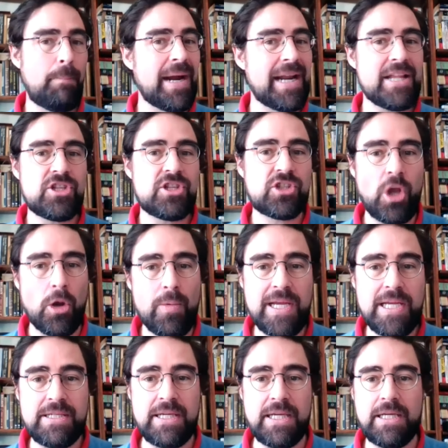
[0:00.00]
but it's so
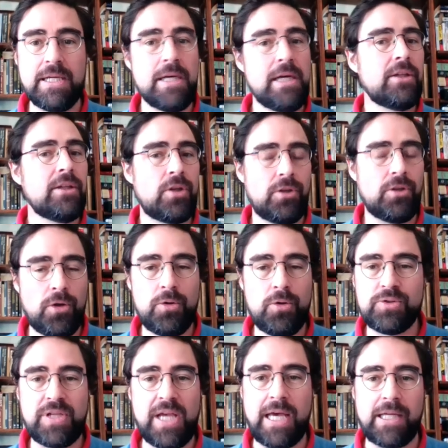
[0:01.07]
easy to
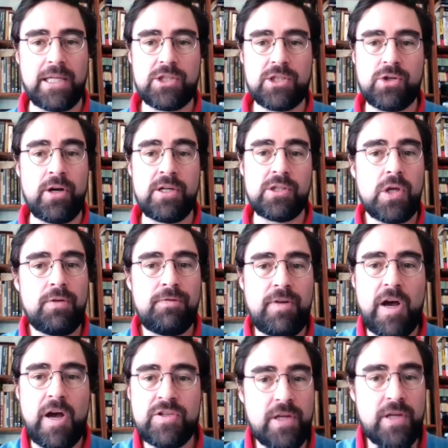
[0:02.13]
use and it's growing so
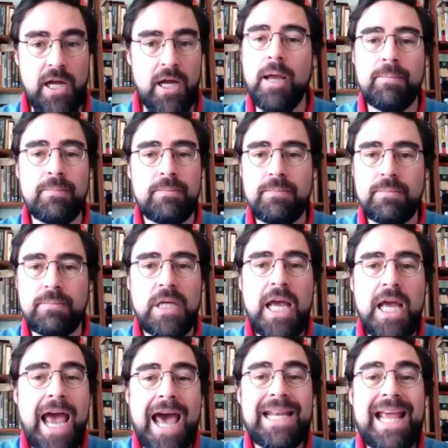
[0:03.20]
fast that I'm,
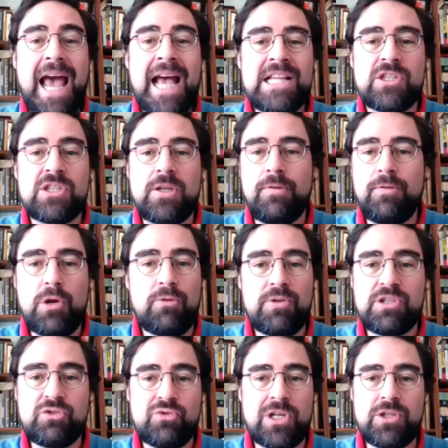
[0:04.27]
and it has so few
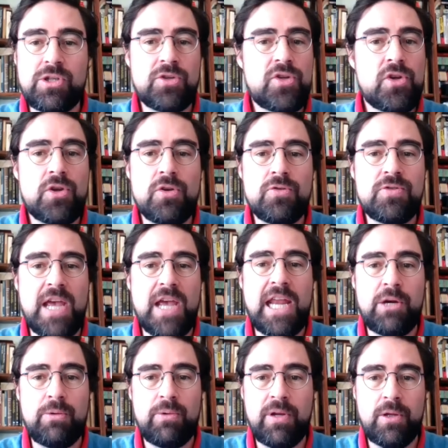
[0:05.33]
restrictions. You can use it
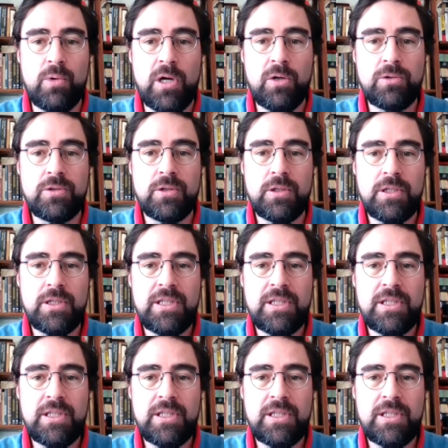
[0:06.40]
anywhere in the world.